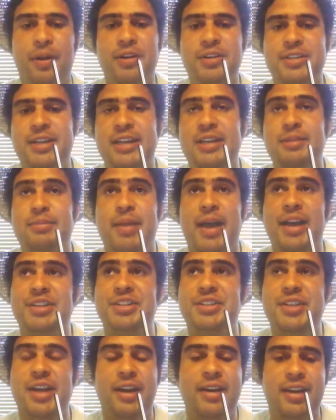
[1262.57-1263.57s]
are sitting back
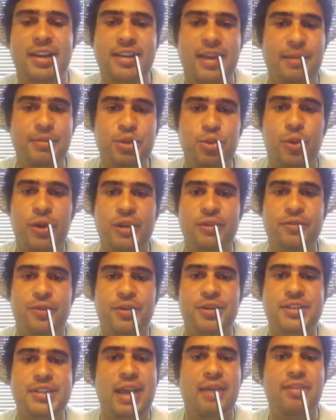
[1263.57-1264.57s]
studying them
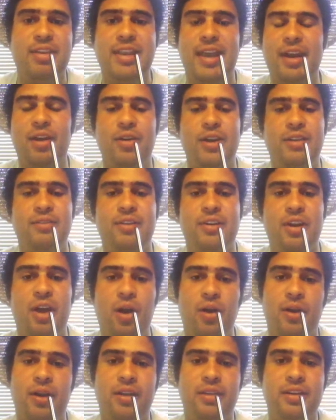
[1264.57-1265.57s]
24/7. They don't even
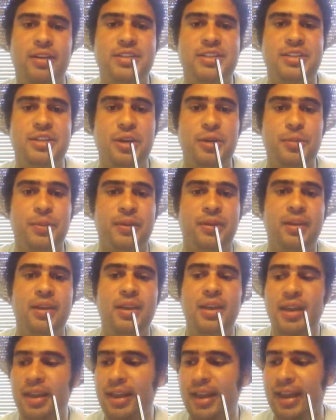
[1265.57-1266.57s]
know it. They're stupid,
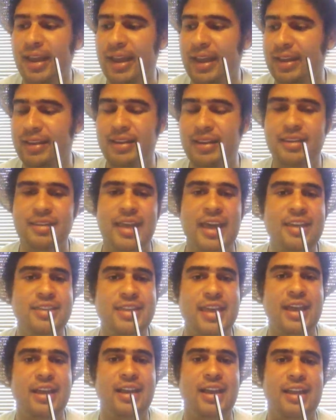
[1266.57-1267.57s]
and they
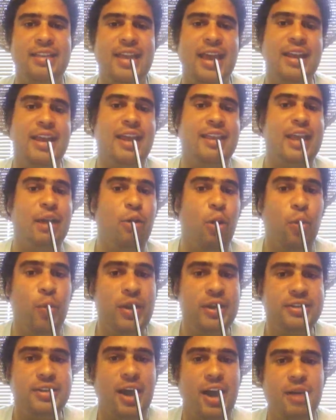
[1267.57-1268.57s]
think. And then when
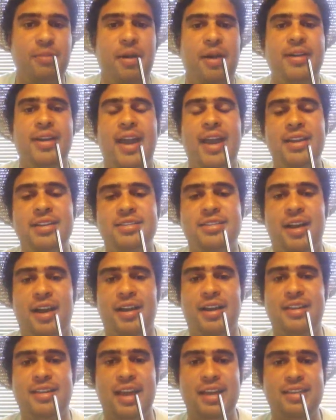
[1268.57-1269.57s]
we talk about gang
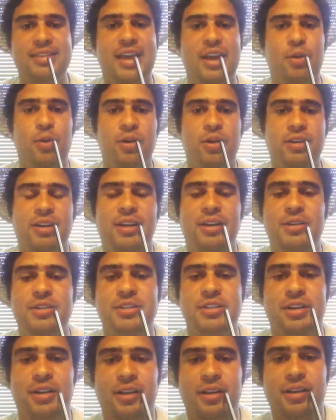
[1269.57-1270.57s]
stalking, they think we're
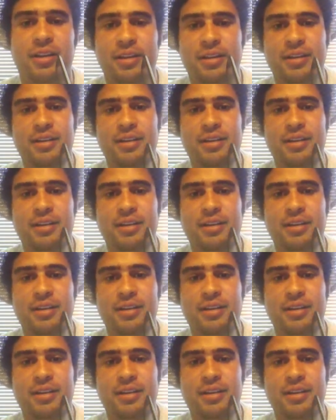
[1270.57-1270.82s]
delusional.